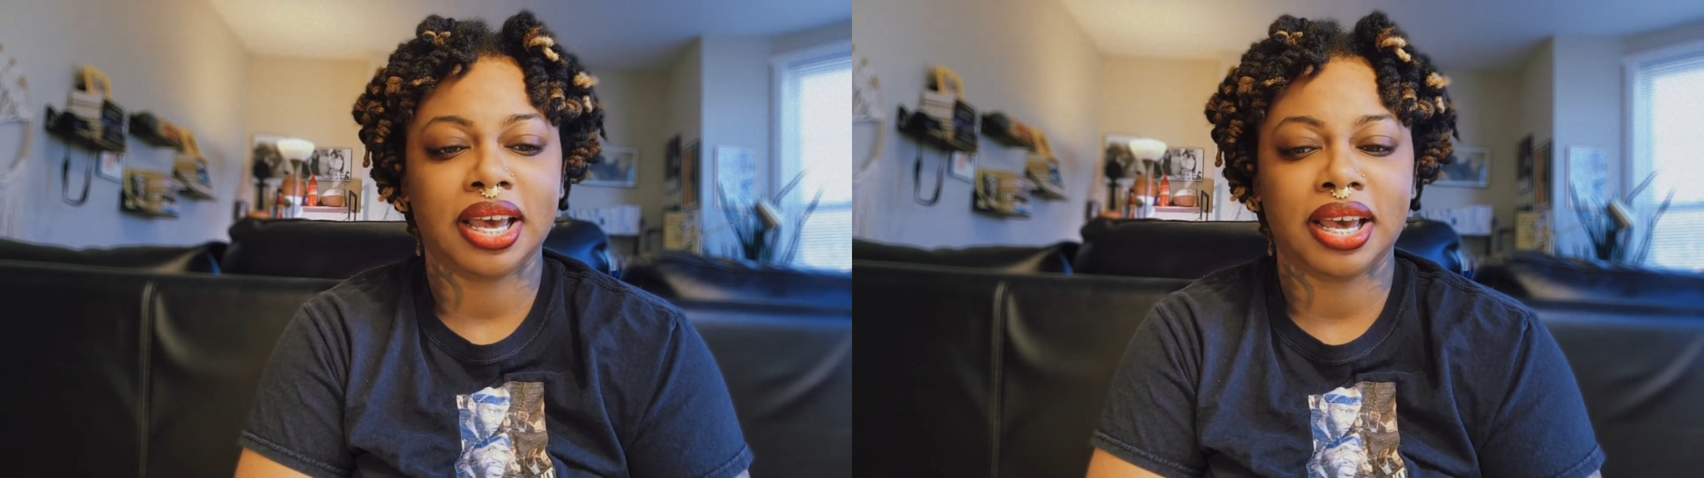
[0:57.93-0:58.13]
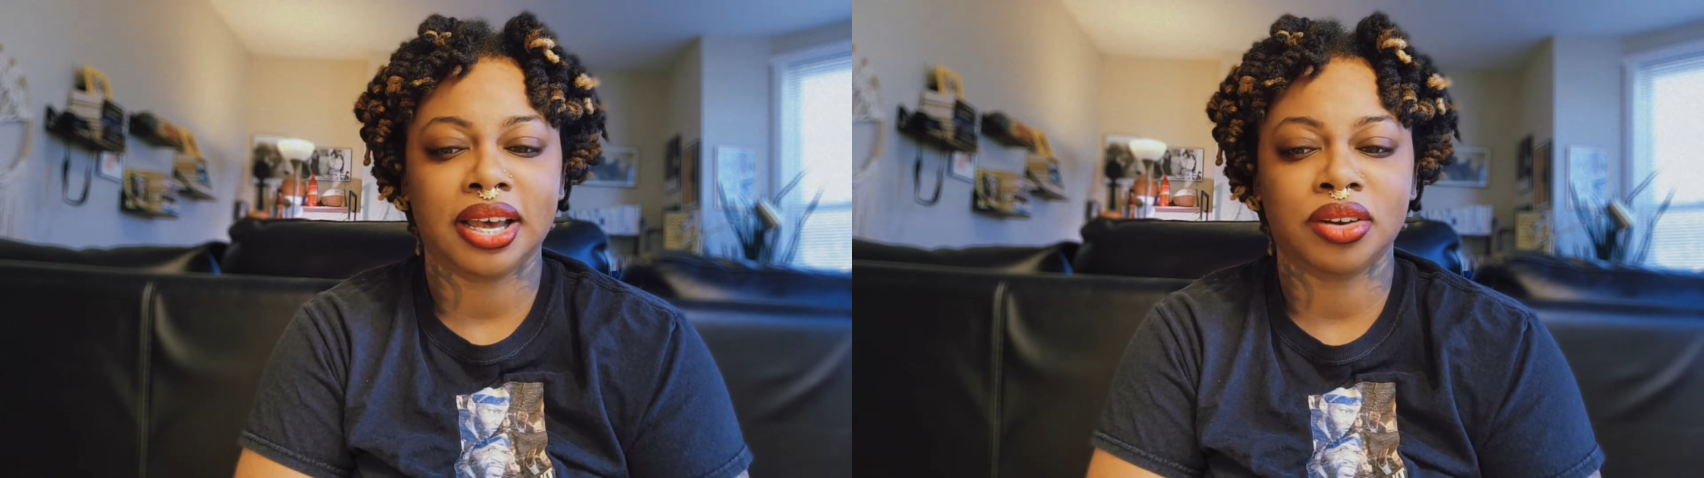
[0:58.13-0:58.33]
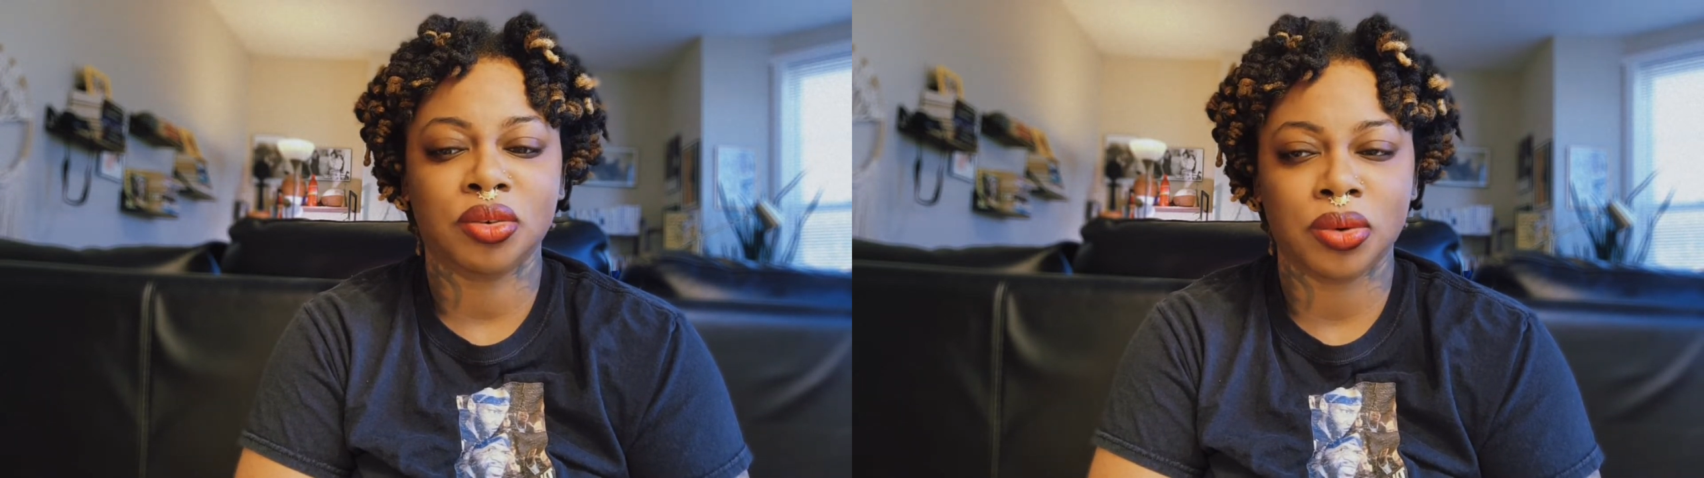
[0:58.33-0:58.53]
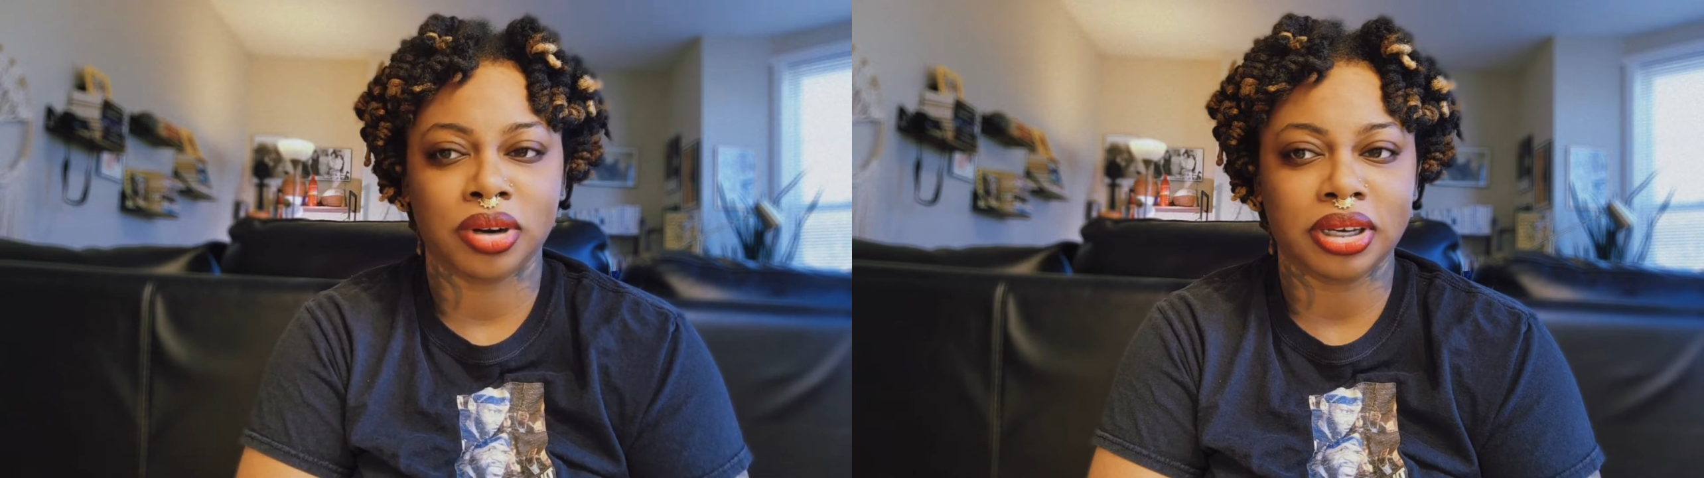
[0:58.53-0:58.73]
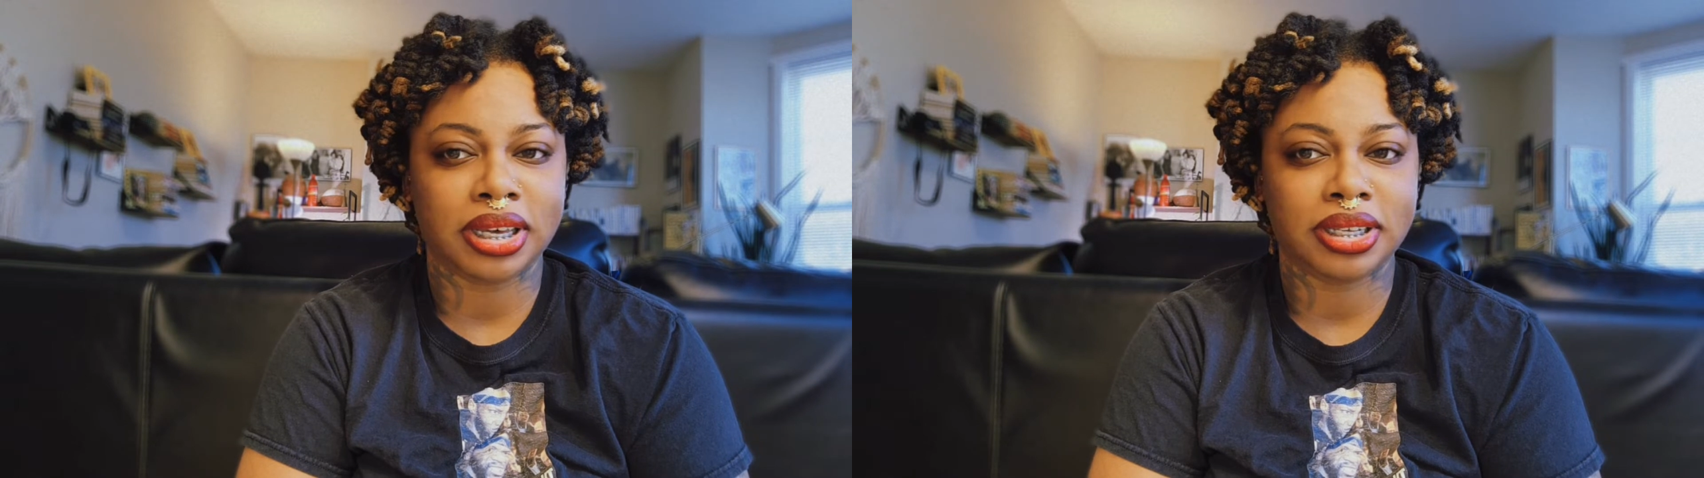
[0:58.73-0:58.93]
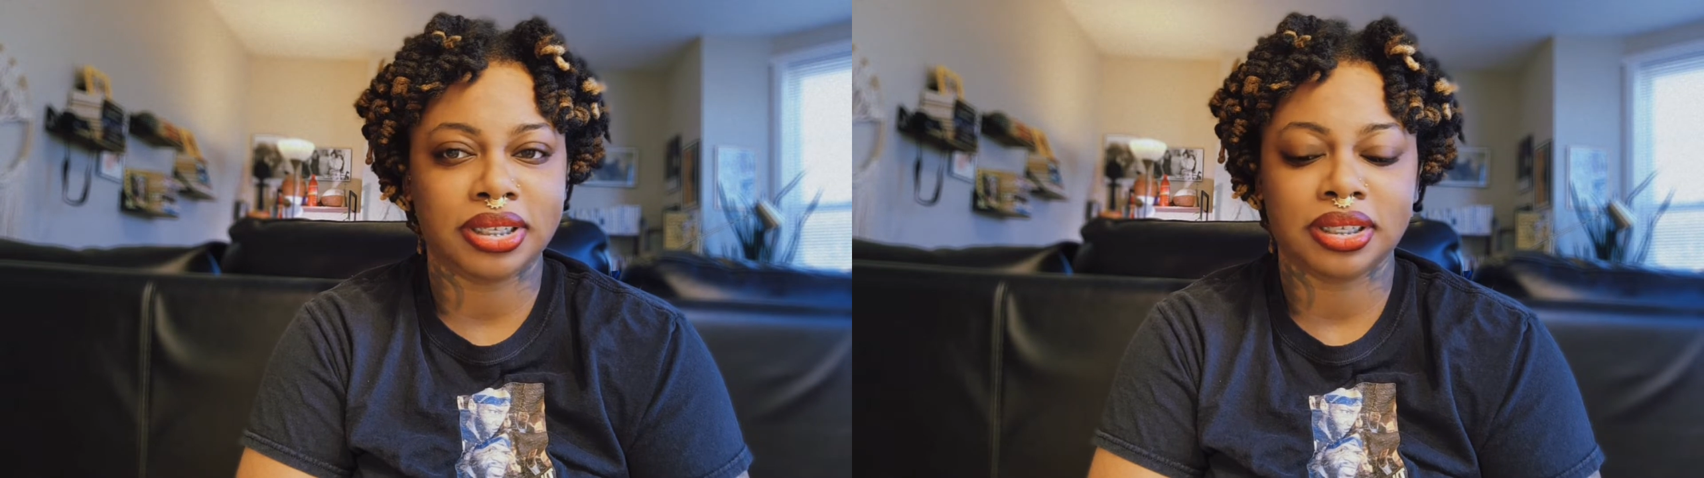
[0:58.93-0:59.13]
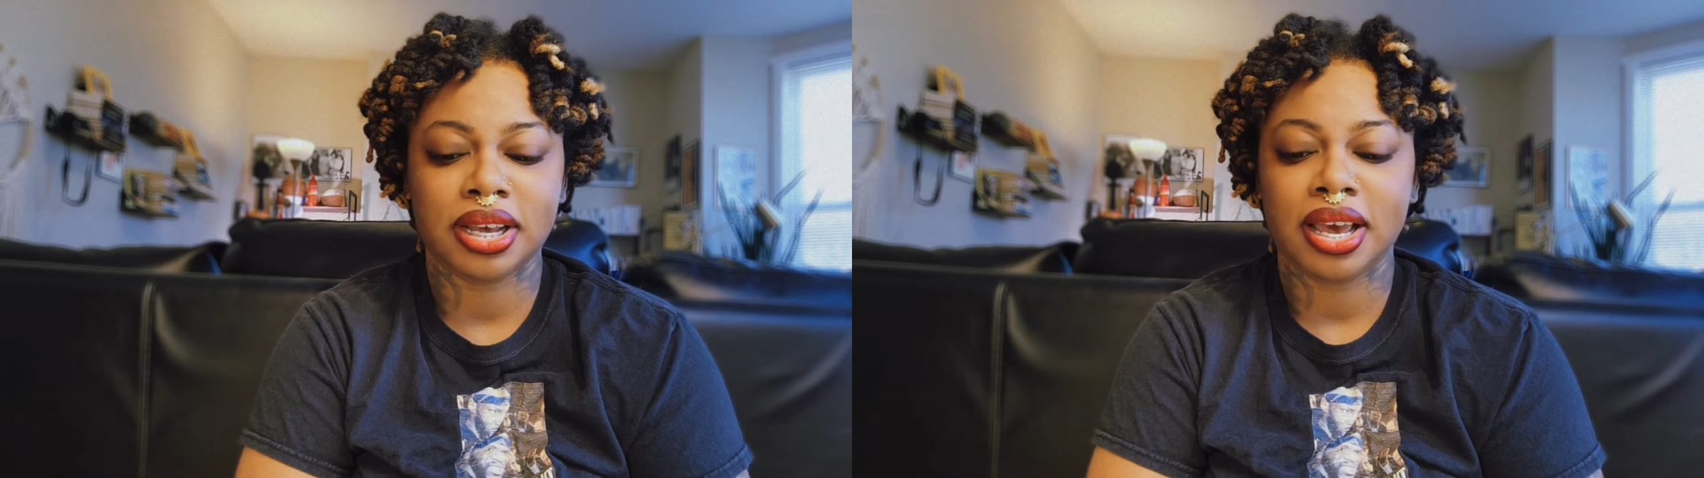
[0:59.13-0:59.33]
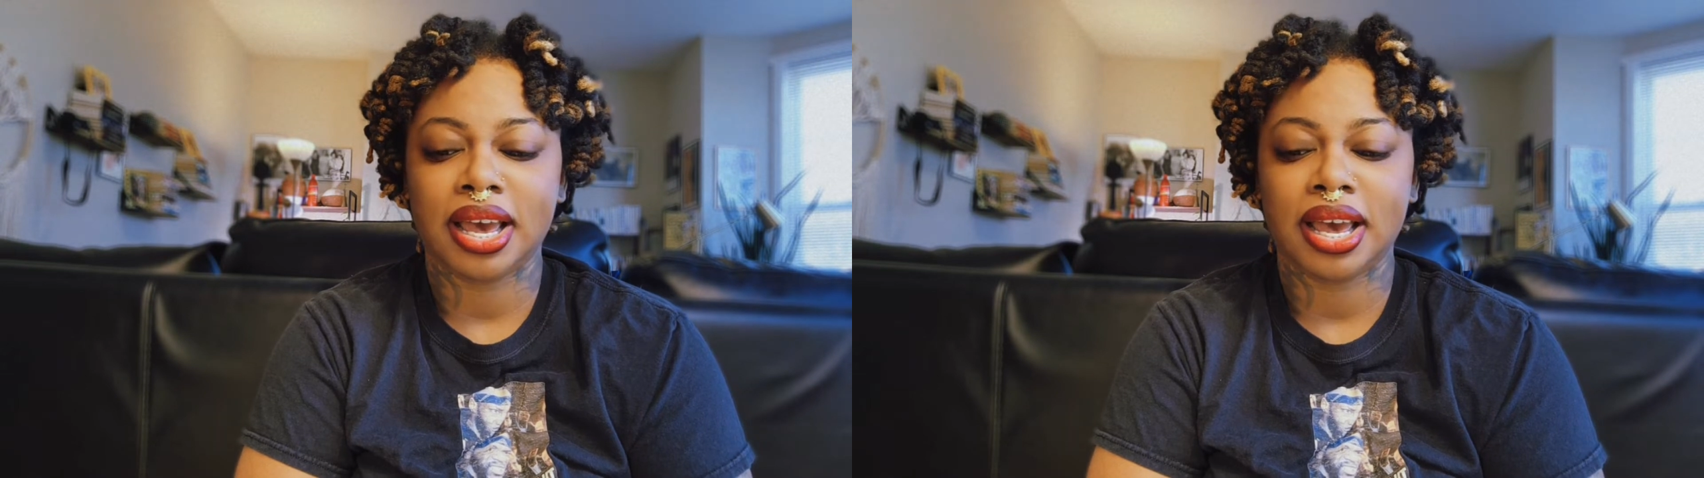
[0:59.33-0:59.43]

and orchids